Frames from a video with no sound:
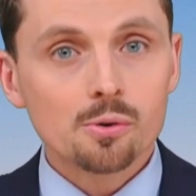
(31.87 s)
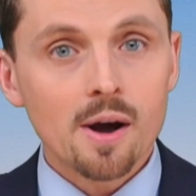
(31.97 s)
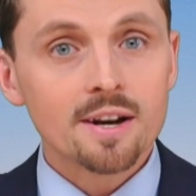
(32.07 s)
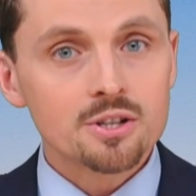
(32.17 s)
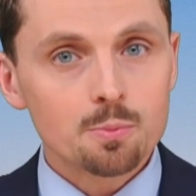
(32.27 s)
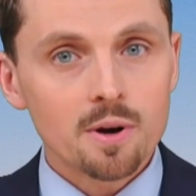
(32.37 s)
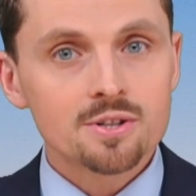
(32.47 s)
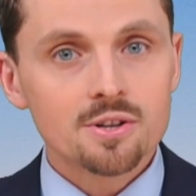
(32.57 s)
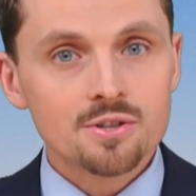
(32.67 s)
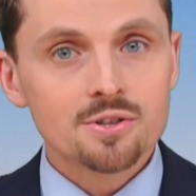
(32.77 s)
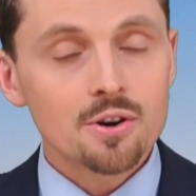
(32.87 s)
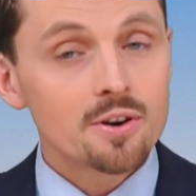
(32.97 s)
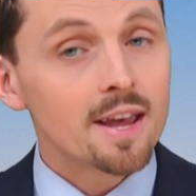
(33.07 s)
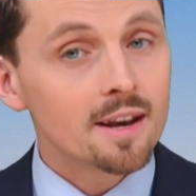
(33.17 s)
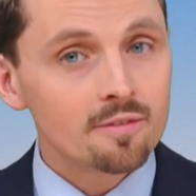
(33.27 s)
who had expressed
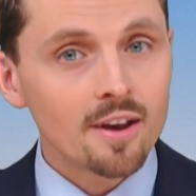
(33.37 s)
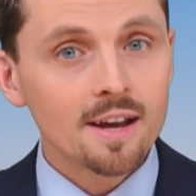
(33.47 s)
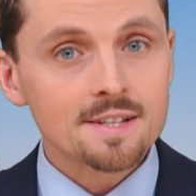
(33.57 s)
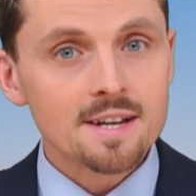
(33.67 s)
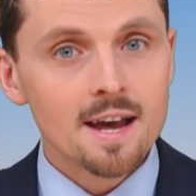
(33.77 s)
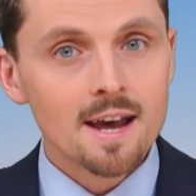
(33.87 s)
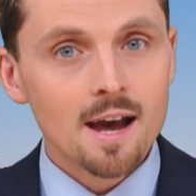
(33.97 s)
concern in advance